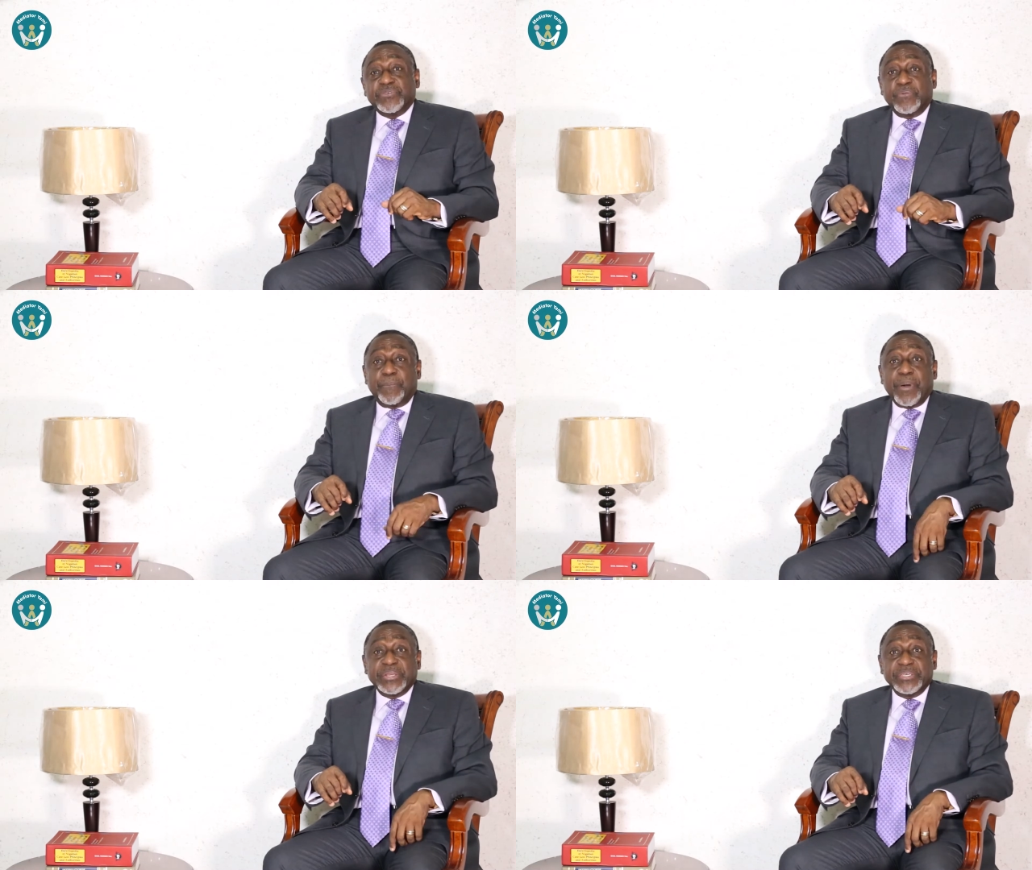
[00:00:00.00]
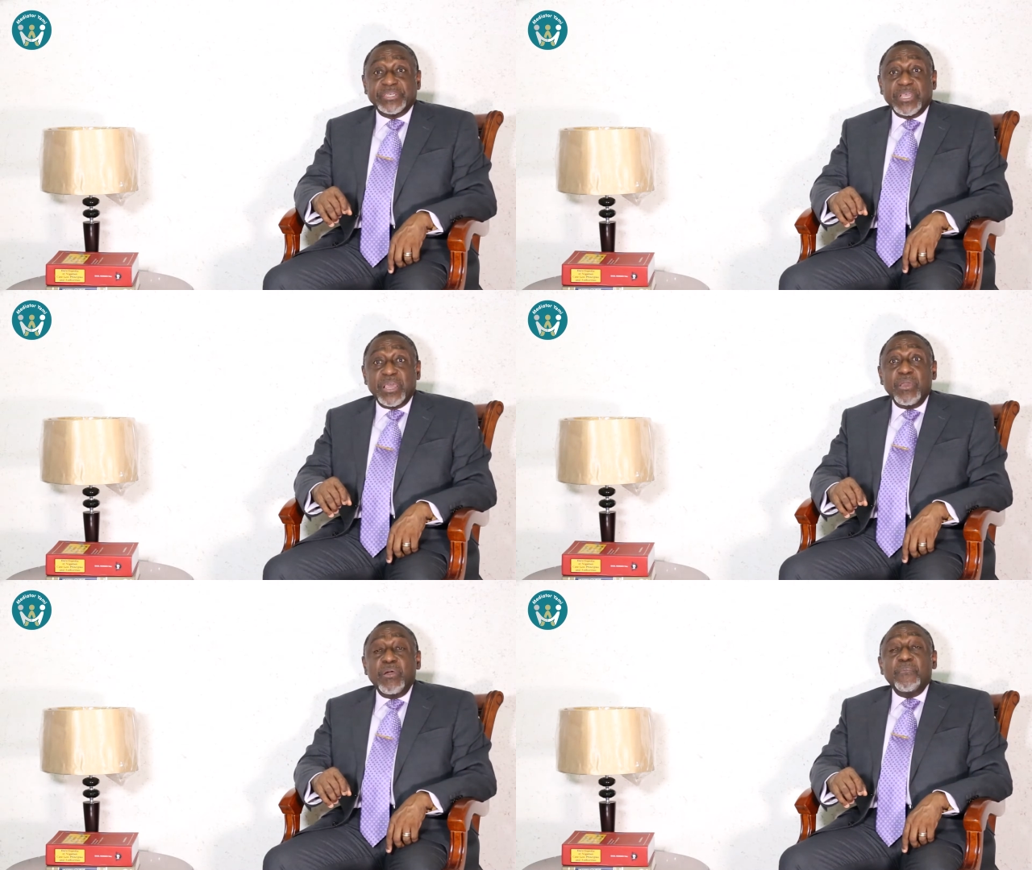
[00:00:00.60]
of the parties,
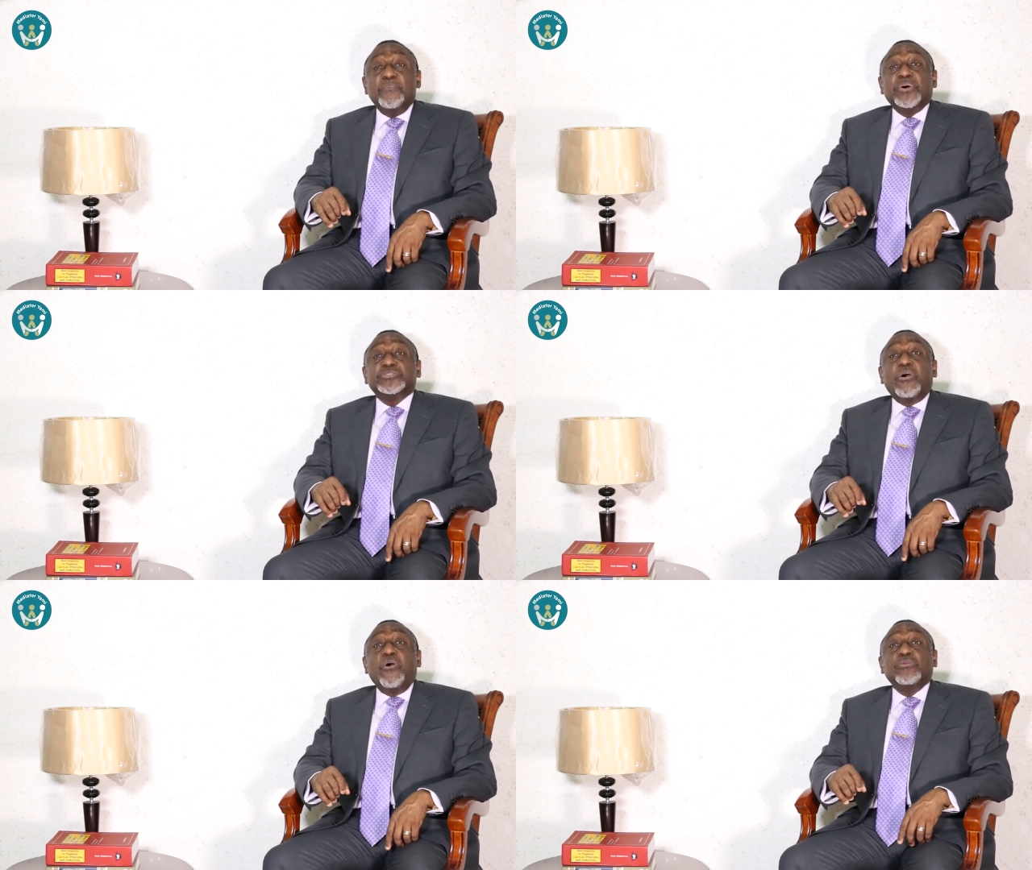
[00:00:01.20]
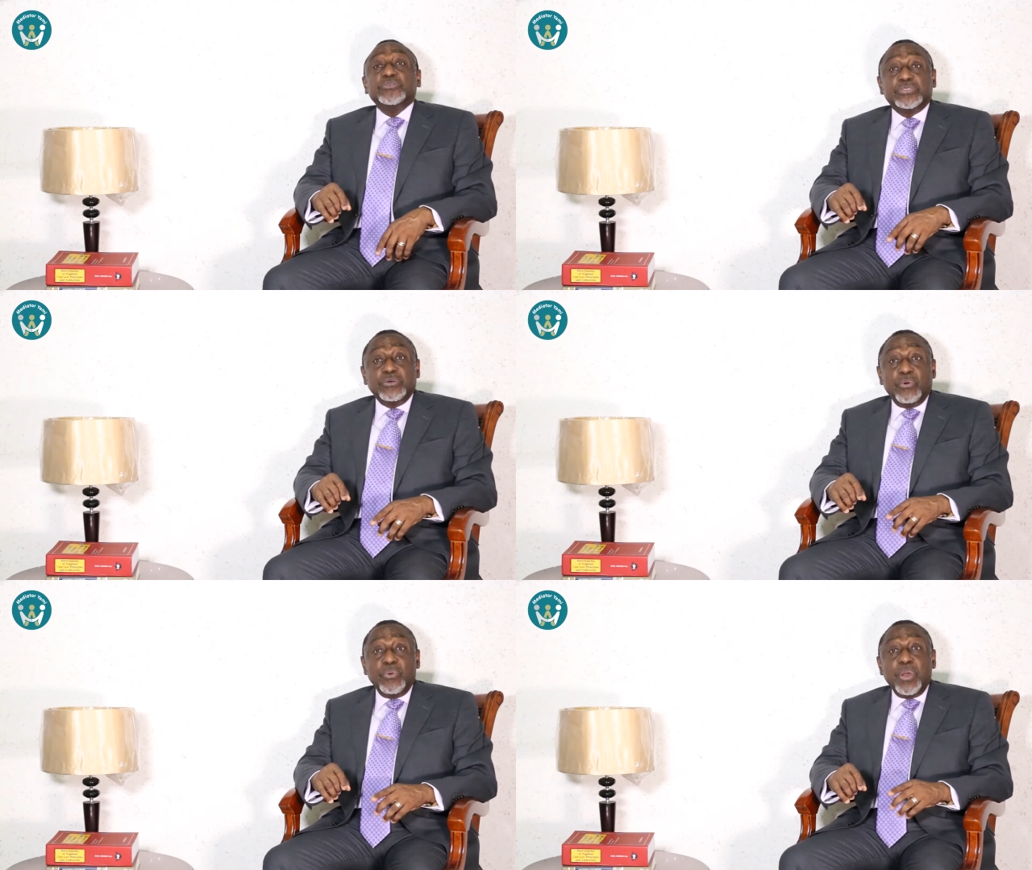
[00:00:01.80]
must
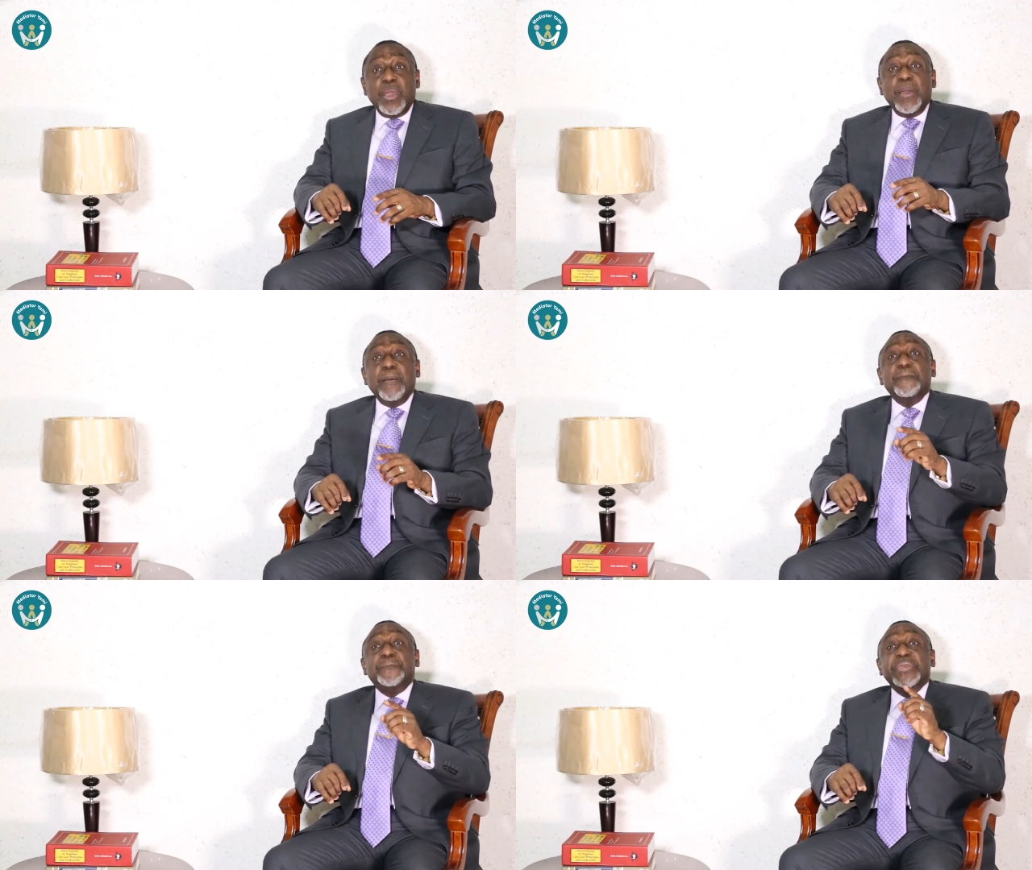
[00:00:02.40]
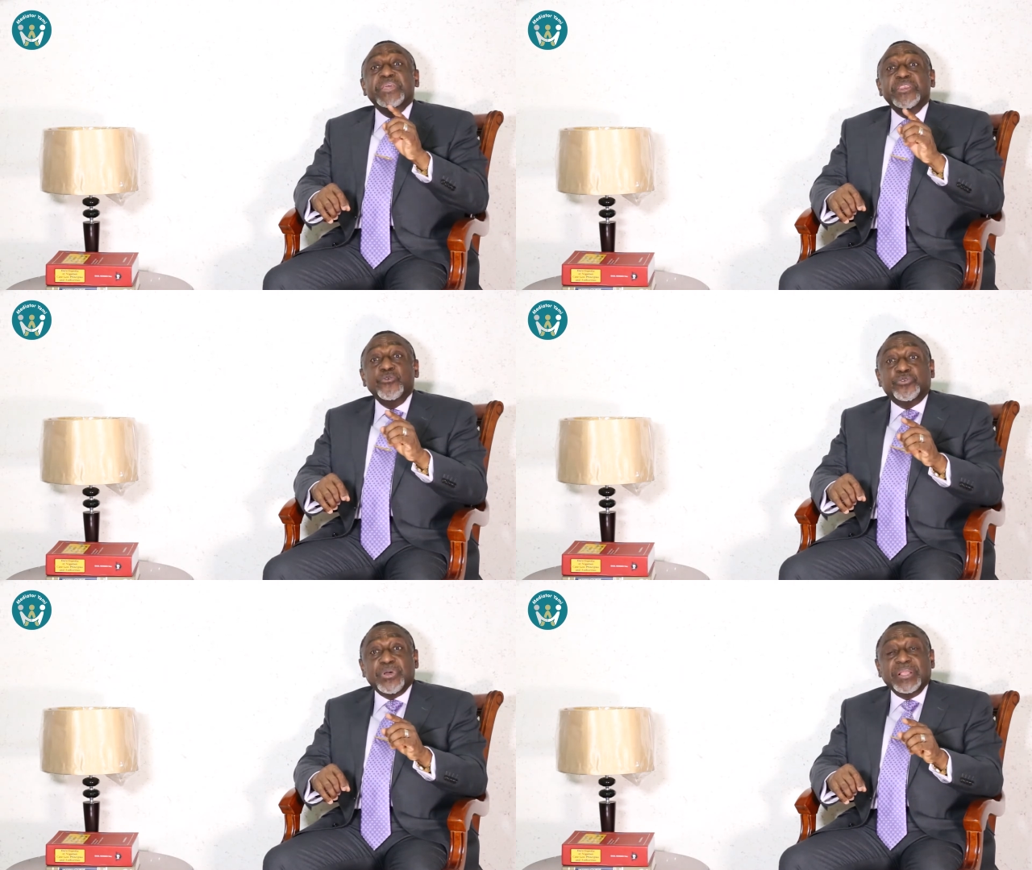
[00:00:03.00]
also be
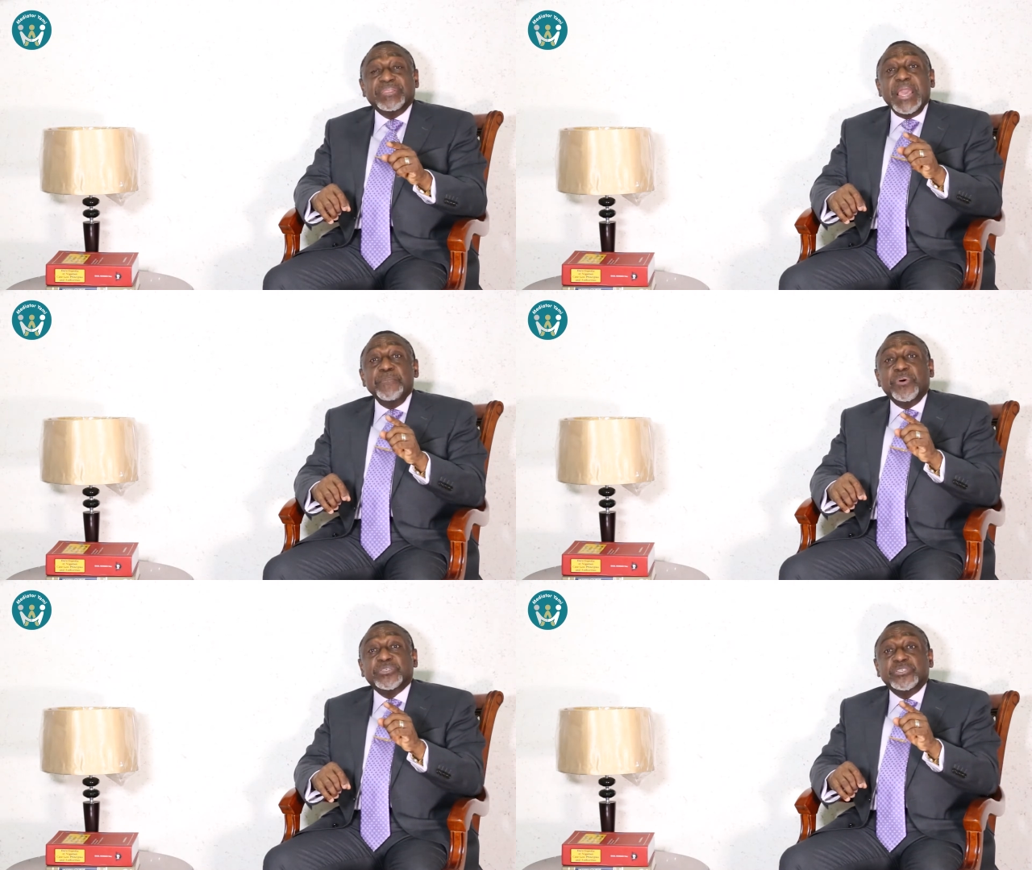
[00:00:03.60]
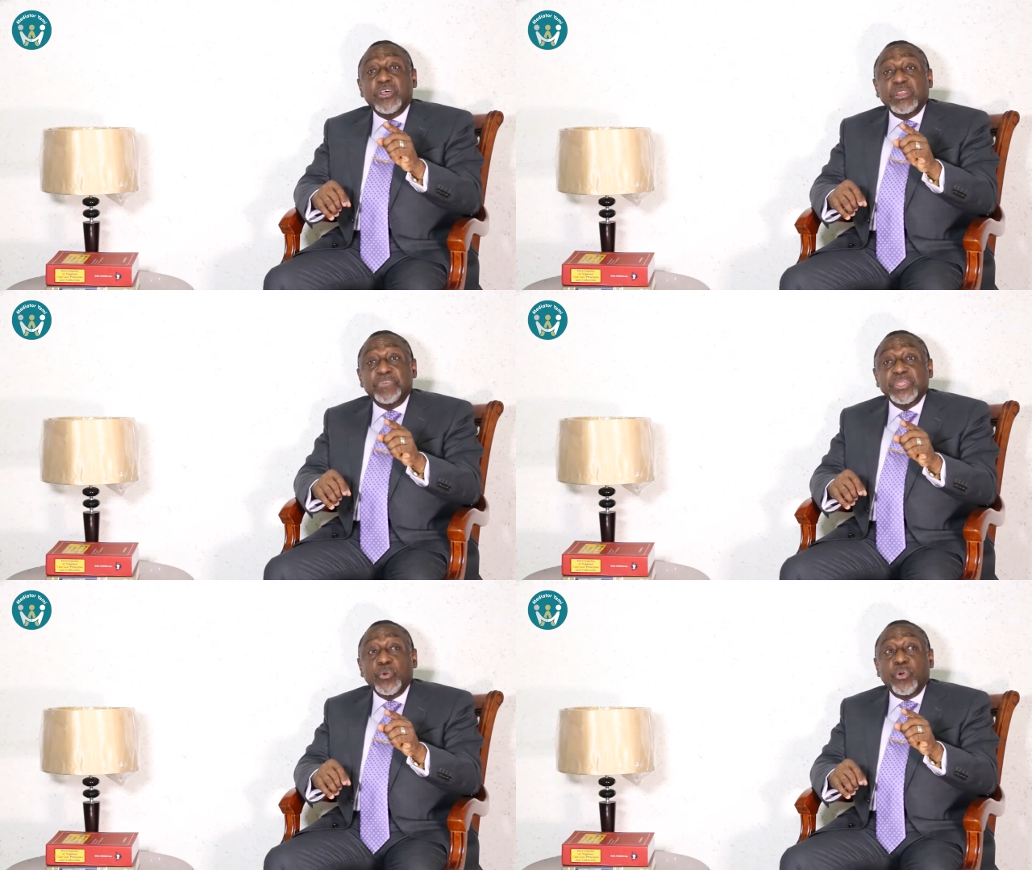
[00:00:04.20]
neutral. They must not
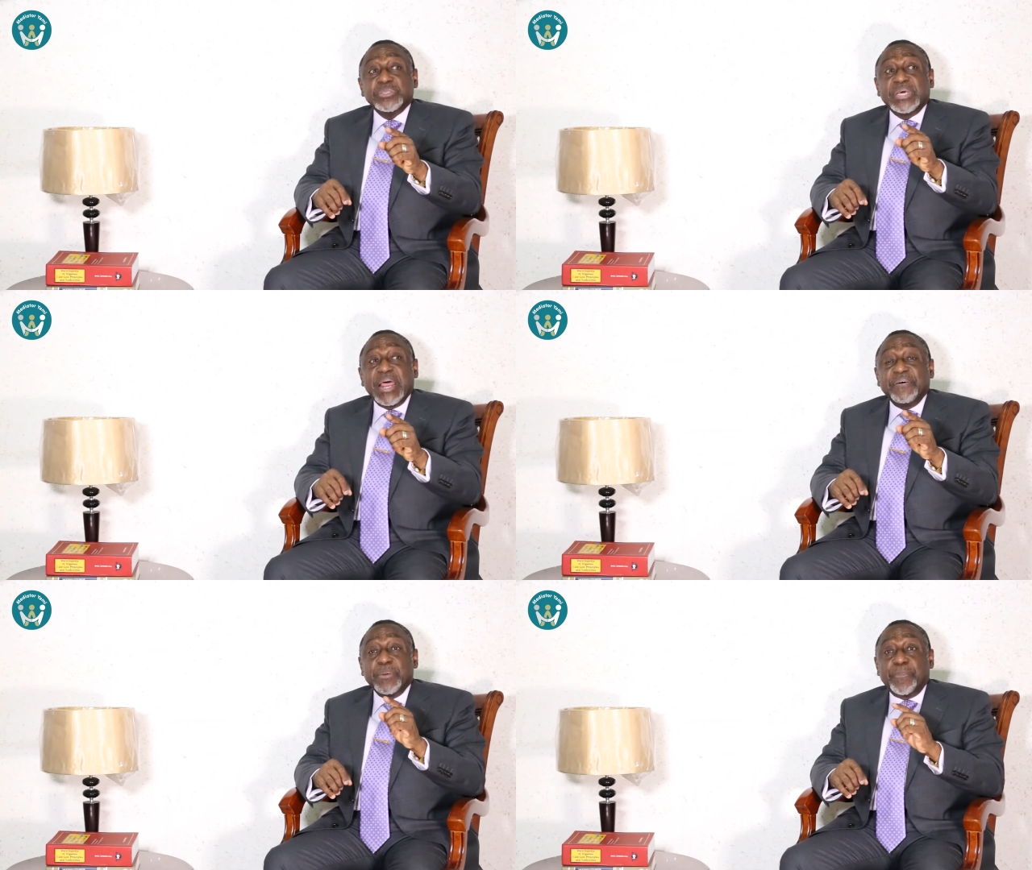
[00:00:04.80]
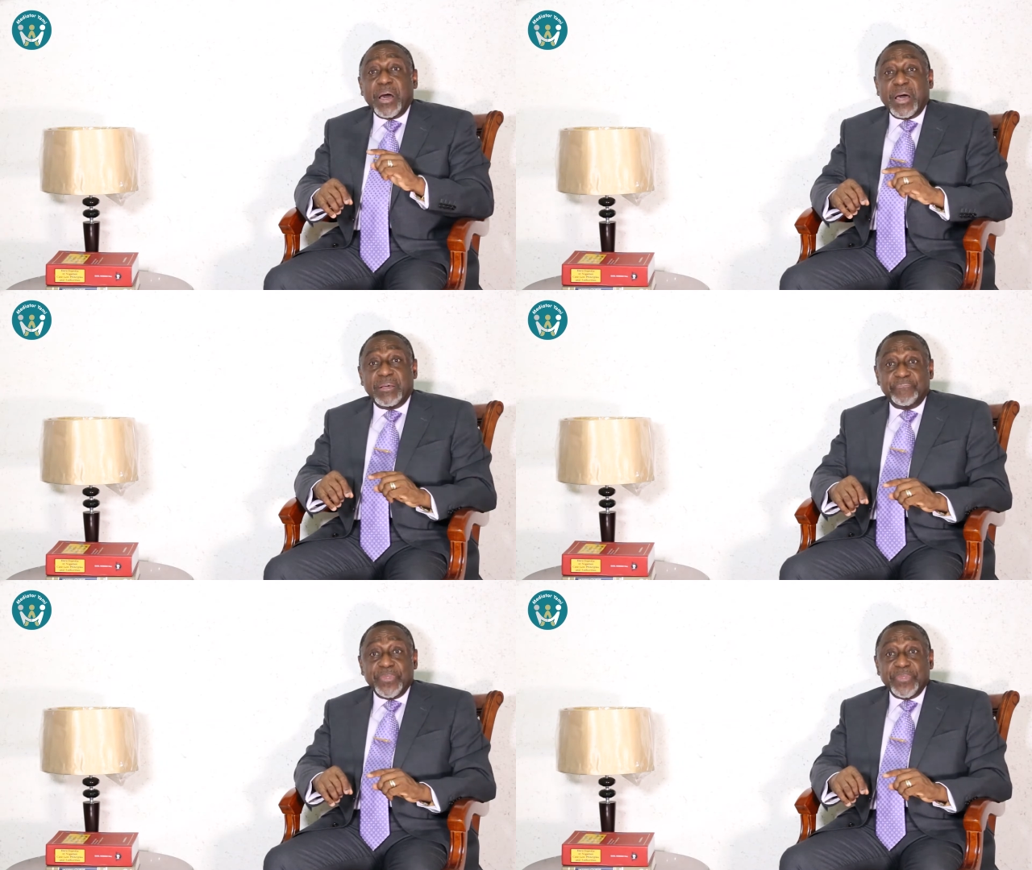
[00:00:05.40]
be the ones that have the power.